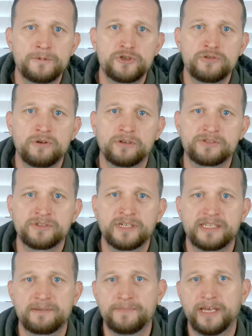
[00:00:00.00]
but you also
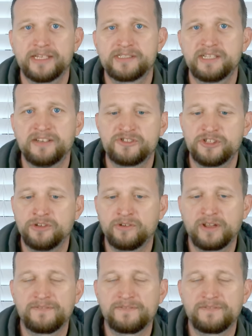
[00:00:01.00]
get the MagSafe, so you don't